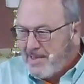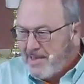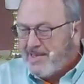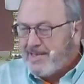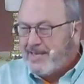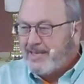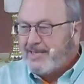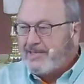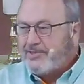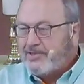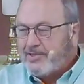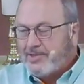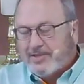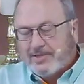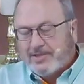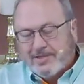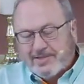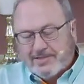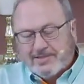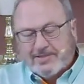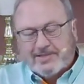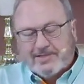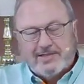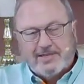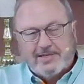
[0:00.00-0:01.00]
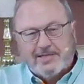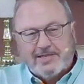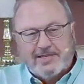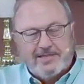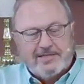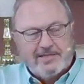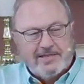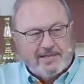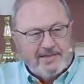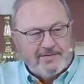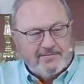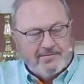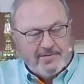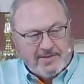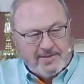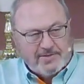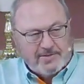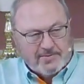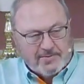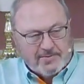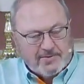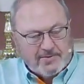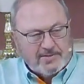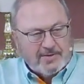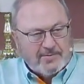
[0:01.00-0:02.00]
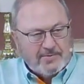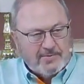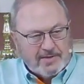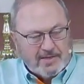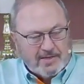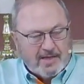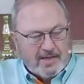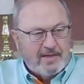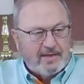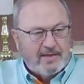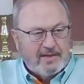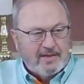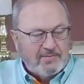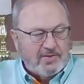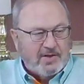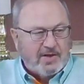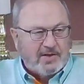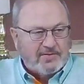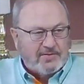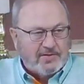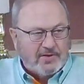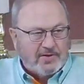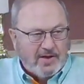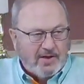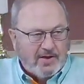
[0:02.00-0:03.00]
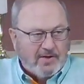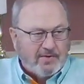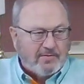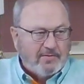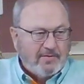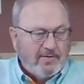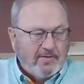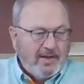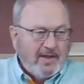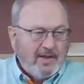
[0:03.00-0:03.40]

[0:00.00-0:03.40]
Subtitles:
He should have listened to these individuals that were telling him not to go,